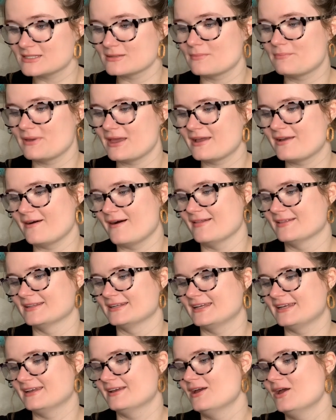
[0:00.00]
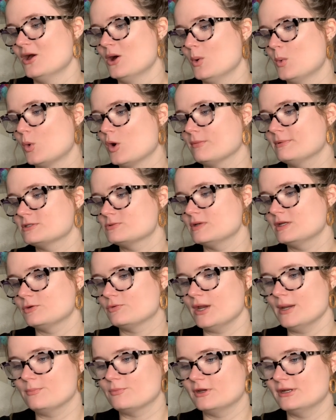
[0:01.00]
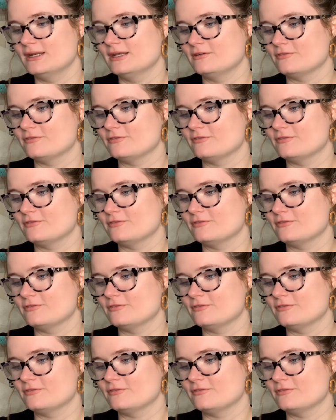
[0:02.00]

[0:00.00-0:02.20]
Bay Colony. War between Great Britain and